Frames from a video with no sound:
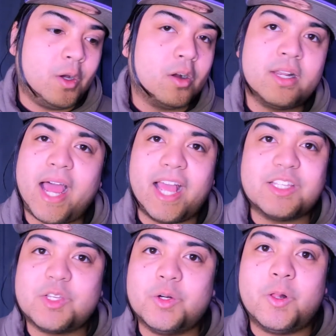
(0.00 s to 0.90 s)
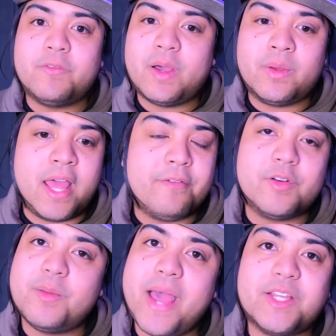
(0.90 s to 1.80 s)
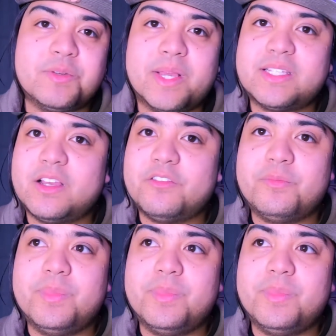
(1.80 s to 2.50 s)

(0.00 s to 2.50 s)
or in high school, if I would ever imagine myself